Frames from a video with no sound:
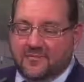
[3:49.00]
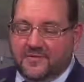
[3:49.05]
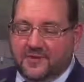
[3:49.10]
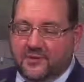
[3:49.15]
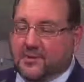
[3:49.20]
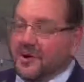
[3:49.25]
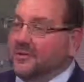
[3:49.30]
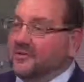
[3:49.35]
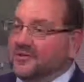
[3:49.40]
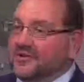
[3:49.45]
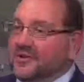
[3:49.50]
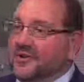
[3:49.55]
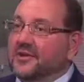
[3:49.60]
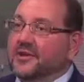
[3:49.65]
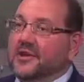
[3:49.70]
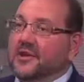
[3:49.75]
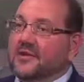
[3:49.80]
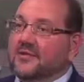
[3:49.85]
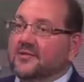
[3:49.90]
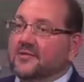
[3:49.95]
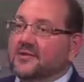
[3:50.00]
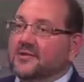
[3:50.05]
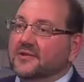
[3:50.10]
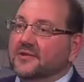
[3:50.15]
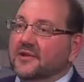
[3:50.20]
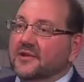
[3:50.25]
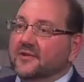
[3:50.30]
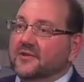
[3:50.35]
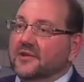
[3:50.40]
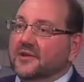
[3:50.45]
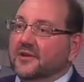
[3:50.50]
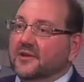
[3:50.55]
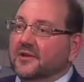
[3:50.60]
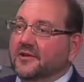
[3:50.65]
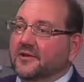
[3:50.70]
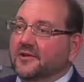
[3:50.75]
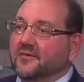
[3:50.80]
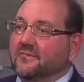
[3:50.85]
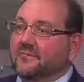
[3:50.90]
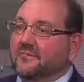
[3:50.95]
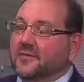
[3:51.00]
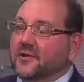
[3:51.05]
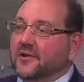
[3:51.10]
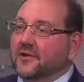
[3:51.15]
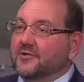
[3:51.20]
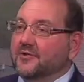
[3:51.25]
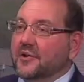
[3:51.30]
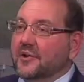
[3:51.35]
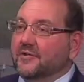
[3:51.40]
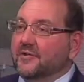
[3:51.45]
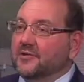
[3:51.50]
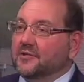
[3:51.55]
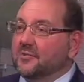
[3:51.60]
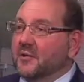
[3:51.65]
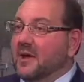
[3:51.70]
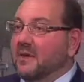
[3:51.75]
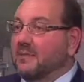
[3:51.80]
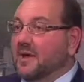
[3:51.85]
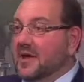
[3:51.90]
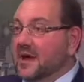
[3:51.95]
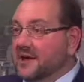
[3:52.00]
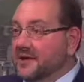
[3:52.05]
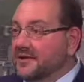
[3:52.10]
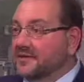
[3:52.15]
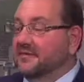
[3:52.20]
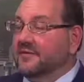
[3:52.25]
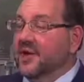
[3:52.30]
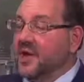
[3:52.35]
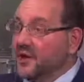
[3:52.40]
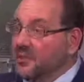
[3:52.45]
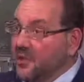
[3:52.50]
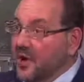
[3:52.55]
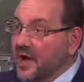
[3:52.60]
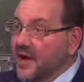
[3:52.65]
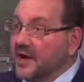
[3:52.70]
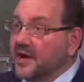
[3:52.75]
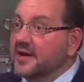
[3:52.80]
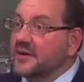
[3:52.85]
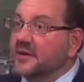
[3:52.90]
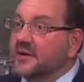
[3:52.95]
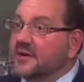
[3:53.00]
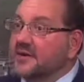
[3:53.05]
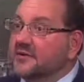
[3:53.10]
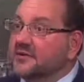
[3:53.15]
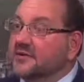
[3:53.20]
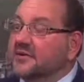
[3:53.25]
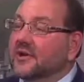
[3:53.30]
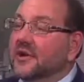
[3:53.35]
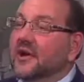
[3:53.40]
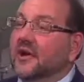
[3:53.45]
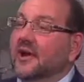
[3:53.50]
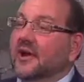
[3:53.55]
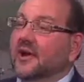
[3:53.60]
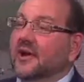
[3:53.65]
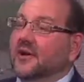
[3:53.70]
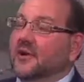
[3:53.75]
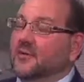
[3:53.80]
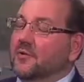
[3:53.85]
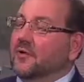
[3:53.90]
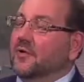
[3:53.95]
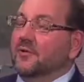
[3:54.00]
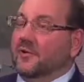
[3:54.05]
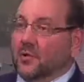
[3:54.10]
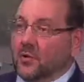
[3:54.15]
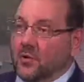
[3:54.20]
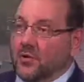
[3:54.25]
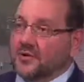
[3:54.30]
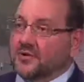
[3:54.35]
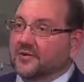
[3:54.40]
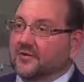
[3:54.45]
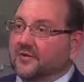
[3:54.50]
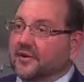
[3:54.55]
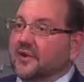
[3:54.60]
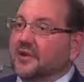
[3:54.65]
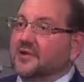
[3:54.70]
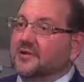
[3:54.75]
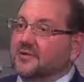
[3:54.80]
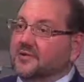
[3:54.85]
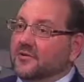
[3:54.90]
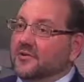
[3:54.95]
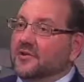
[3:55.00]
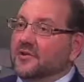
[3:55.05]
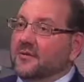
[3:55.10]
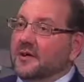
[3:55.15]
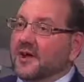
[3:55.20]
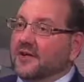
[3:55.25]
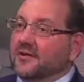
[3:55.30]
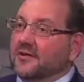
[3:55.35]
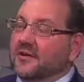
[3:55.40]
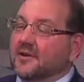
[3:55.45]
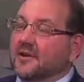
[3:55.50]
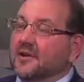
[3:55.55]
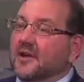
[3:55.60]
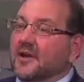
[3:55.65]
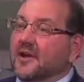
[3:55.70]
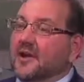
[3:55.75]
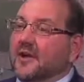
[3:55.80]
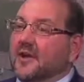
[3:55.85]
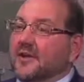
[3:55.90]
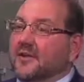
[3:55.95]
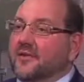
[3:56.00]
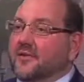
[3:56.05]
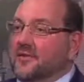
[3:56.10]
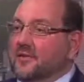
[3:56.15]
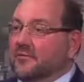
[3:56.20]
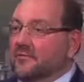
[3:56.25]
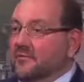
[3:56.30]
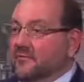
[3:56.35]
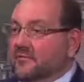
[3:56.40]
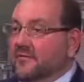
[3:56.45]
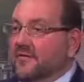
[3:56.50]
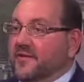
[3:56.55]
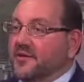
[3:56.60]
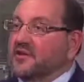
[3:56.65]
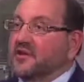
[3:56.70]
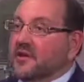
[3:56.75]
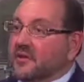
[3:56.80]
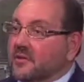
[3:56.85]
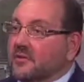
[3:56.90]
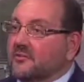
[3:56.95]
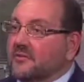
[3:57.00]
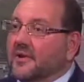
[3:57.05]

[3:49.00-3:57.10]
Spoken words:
represent the interests of the Little Traverse Bay bands of Ottawa Indians, who are, of course, very concerned about the fishing.